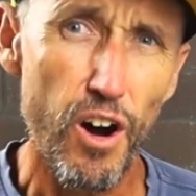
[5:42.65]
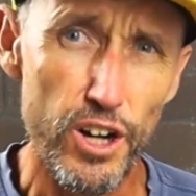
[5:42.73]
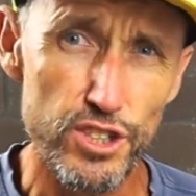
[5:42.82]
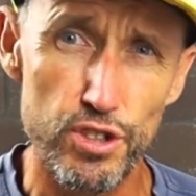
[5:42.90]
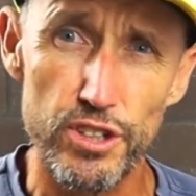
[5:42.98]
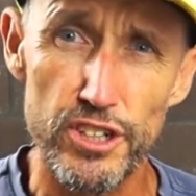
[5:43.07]
I
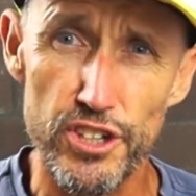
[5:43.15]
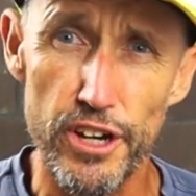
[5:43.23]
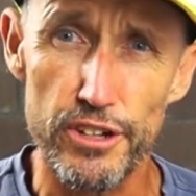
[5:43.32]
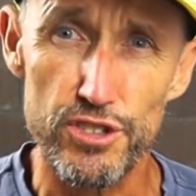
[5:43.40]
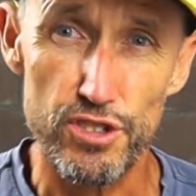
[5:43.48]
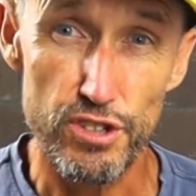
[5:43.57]
certainly
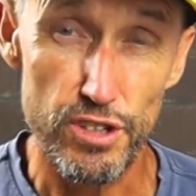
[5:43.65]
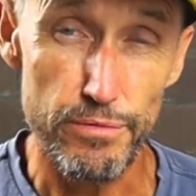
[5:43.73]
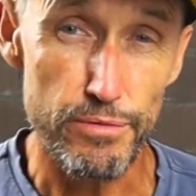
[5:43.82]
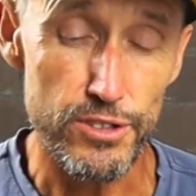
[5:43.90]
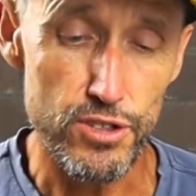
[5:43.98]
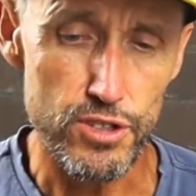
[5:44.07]
noticed the
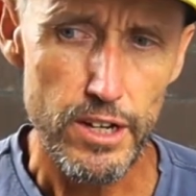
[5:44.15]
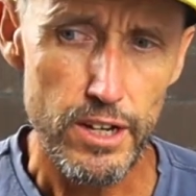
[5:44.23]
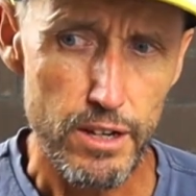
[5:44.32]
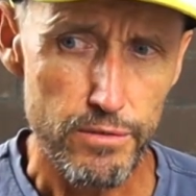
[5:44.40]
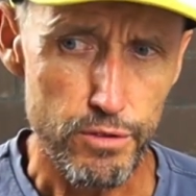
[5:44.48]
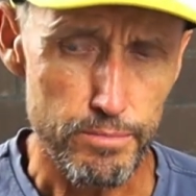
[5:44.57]
difference
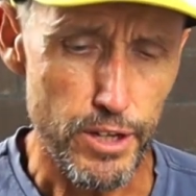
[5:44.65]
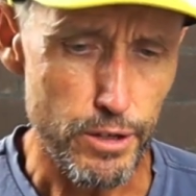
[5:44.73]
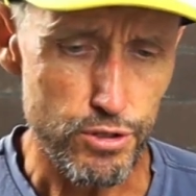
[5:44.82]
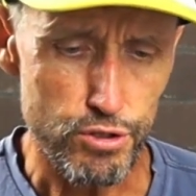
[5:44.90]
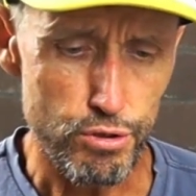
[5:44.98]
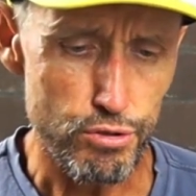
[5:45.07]
from
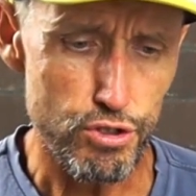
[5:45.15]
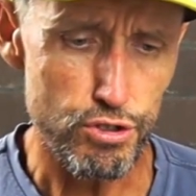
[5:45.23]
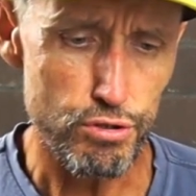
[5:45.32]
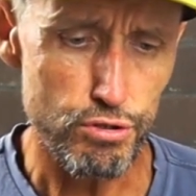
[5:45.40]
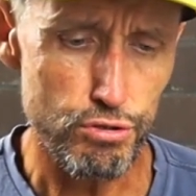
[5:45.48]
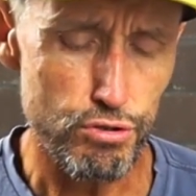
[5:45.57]
those two
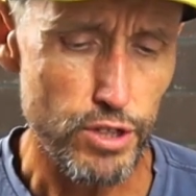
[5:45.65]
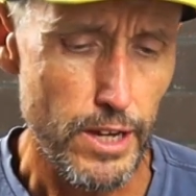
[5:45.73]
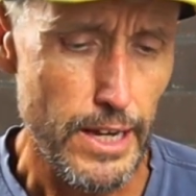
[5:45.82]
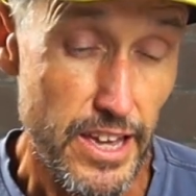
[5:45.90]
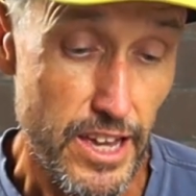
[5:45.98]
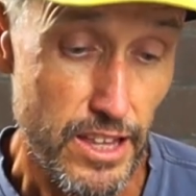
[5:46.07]
shoes
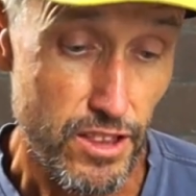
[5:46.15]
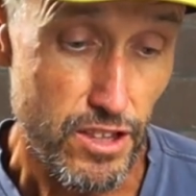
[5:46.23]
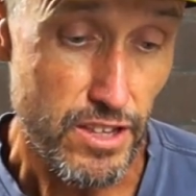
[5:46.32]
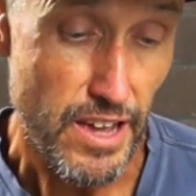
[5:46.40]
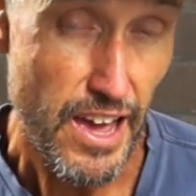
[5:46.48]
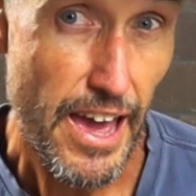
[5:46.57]

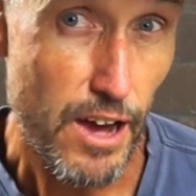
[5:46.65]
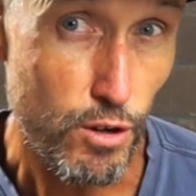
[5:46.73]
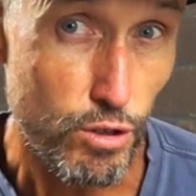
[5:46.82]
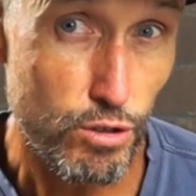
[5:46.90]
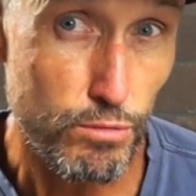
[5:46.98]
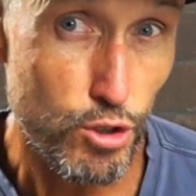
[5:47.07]
in
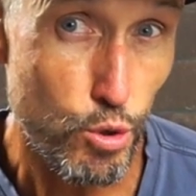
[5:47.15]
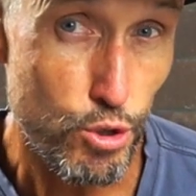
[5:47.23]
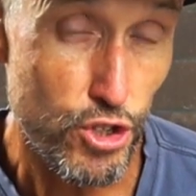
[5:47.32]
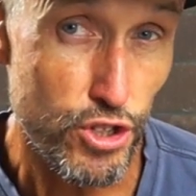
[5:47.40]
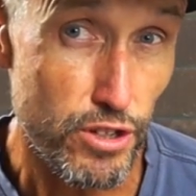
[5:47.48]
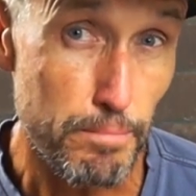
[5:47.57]
how
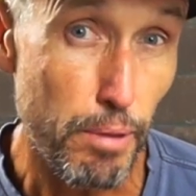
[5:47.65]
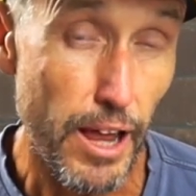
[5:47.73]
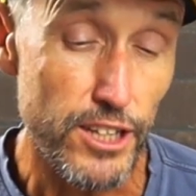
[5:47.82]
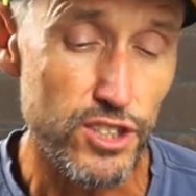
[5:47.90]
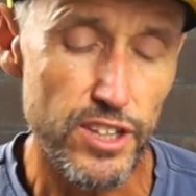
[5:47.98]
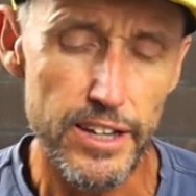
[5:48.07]
cushioned and
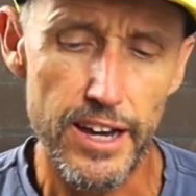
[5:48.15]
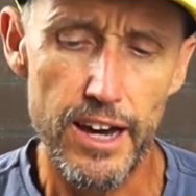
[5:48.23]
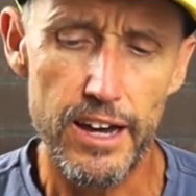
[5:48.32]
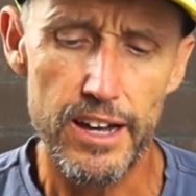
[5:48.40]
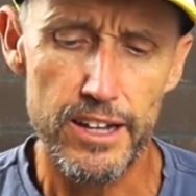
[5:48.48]
plush they are